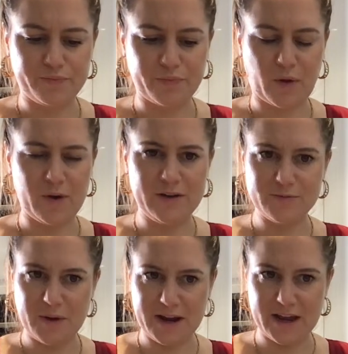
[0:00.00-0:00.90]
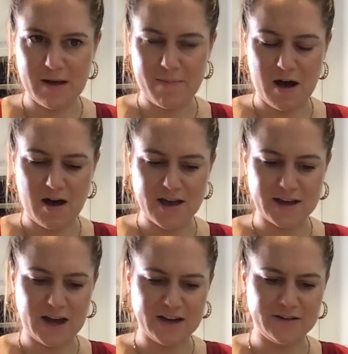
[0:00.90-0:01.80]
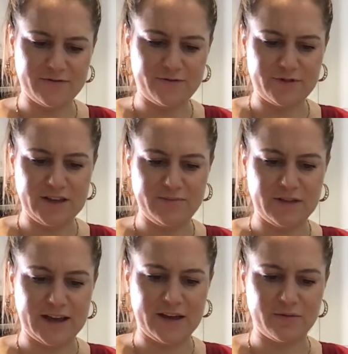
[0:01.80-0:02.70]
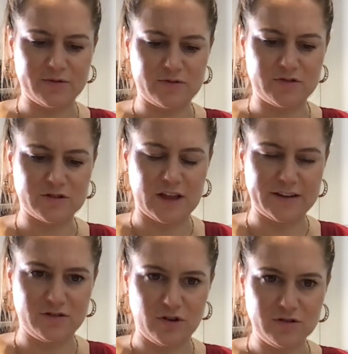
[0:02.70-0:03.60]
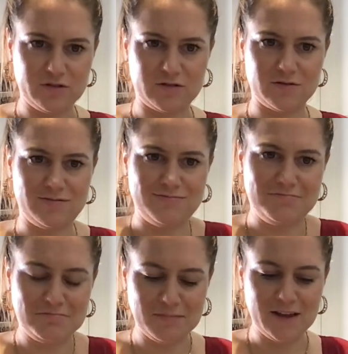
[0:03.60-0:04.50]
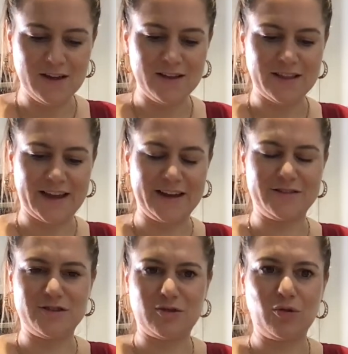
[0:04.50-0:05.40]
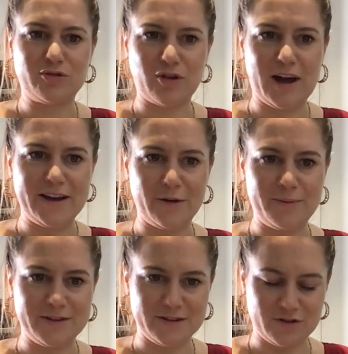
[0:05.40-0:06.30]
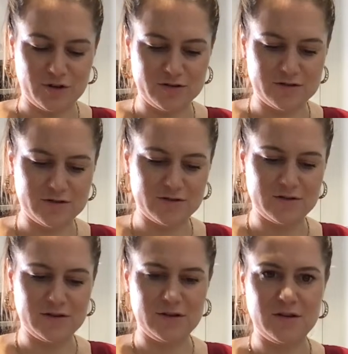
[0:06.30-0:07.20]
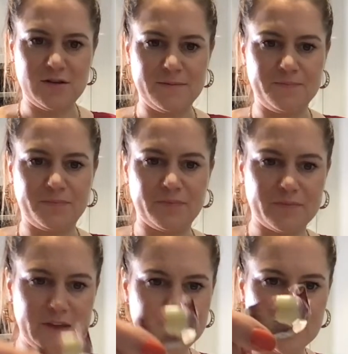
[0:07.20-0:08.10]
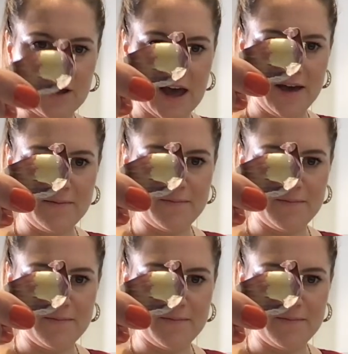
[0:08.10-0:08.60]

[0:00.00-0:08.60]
When I was breaking it apart, it kind of seemed like it was just like dust. Like it was just all dried up into dust. Seems okay.